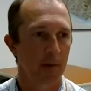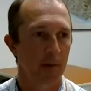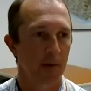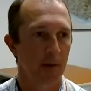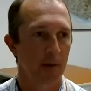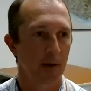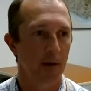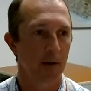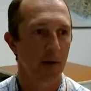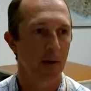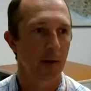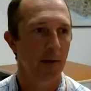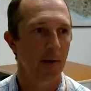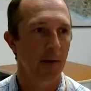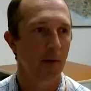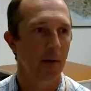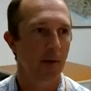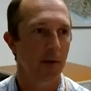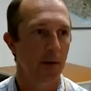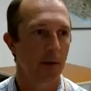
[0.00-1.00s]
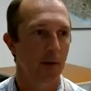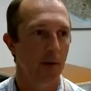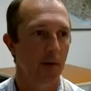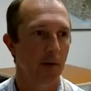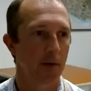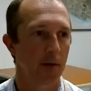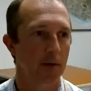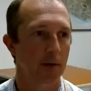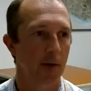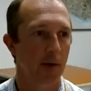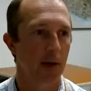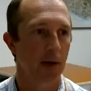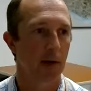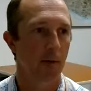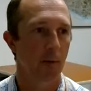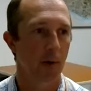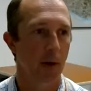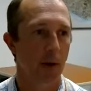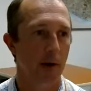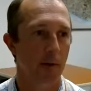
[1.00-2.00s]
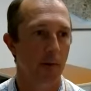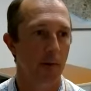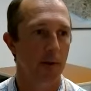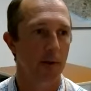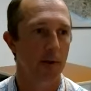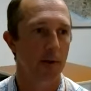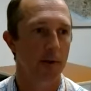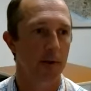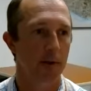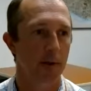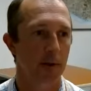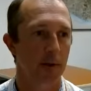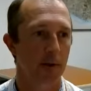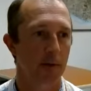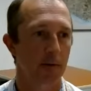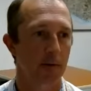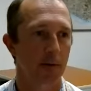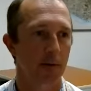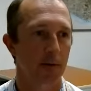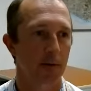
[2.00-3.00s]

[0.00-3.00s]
And we also got water wells here.